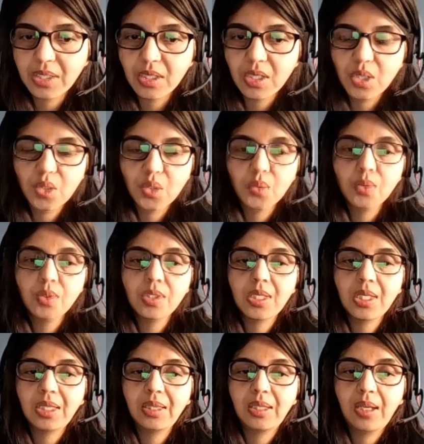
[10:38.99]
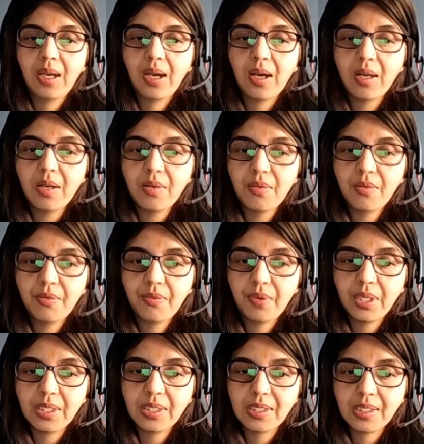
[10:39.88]
issues that they are
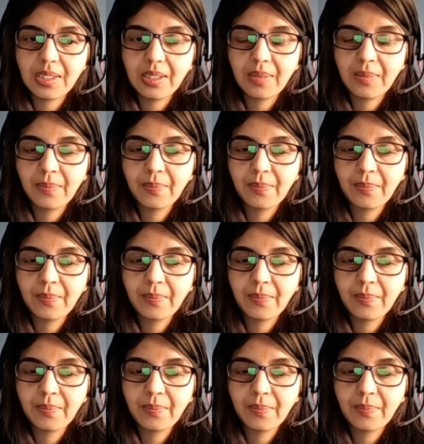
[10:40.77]
facing.